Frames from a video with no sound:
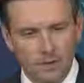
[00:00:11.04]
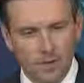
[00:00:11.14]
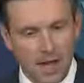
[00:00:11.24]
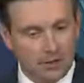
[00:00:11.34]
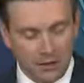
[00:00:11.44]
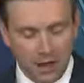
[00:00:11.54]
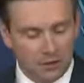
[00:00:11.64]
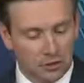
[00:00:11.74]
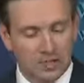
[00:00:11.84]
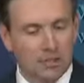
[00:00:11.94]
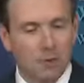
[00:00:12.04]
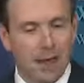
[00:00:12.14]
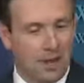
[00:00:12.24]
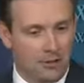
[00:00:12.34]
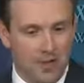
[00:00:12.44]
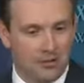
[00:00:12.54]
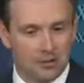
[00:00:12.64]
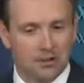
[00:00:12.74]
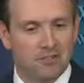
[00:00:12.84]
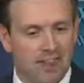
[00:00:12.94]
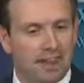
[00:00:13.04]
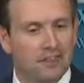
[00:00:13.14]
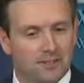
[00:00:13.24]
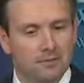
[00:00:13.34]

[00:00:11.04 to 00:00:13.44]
As a legal matter, that is just a fact.